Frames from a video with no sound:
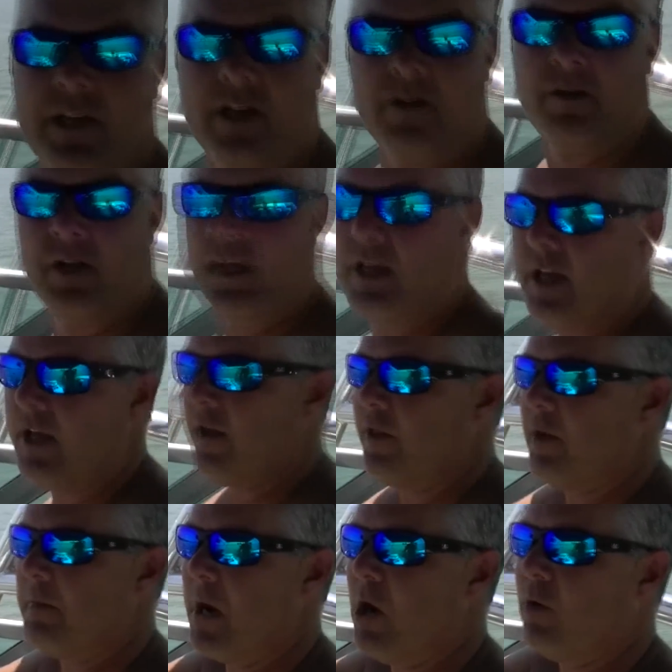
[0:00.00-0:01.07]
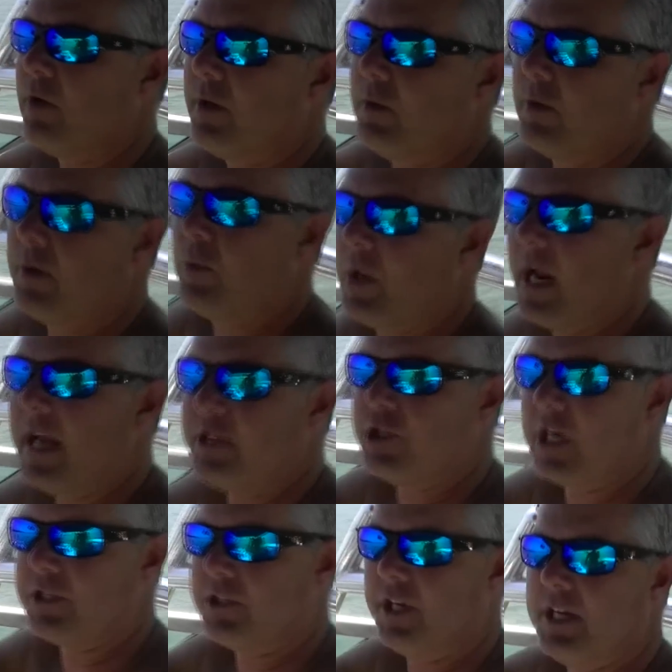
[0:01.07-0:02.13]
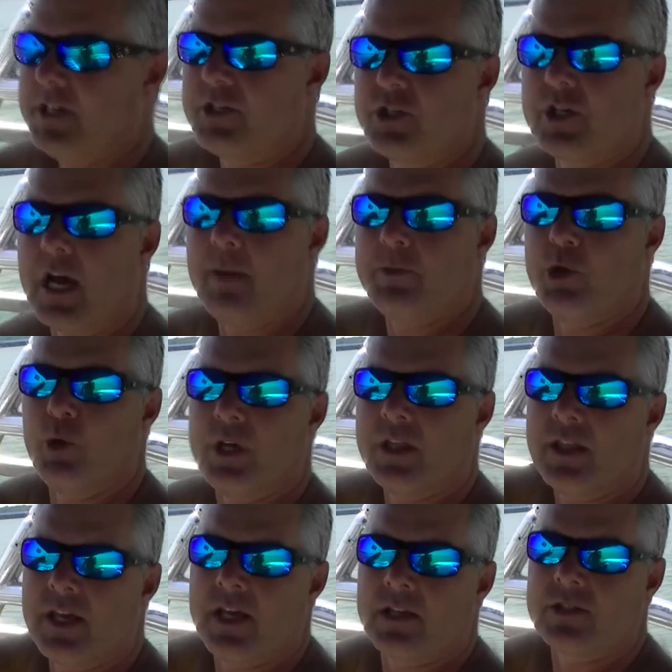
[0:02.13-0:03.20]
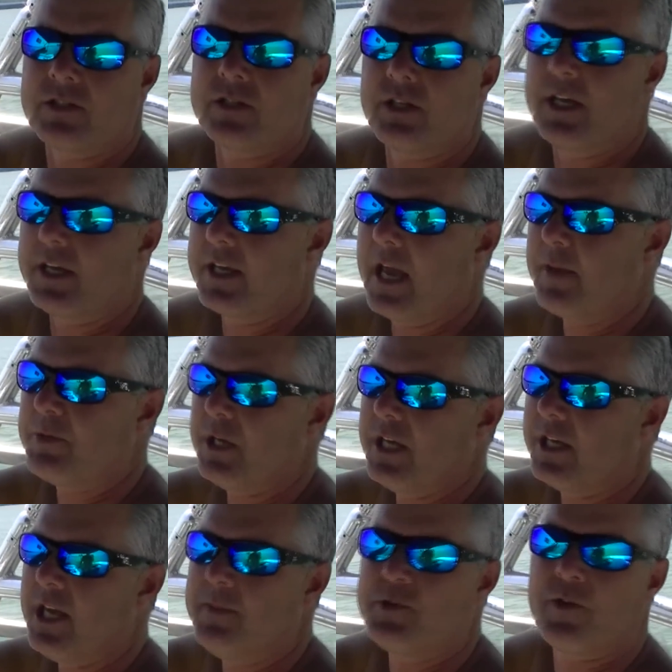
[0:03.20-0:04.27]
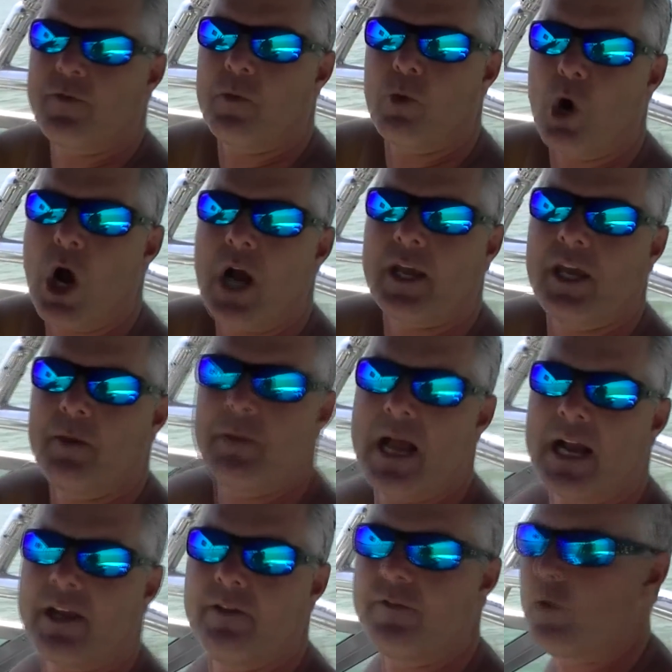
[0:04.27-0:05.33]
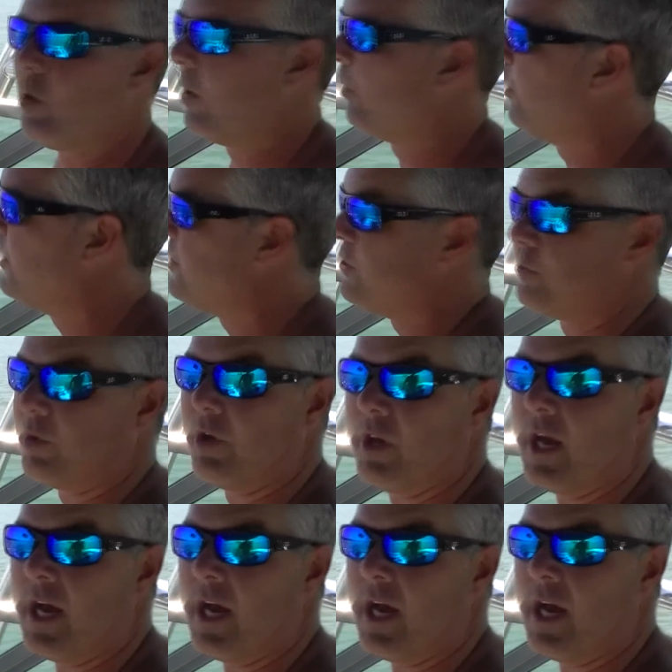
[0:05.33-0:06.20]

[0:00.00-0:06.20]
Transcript: there, the boat, when I adjusted it, stopped doing this. It keeps it from rocking back and forth, which is real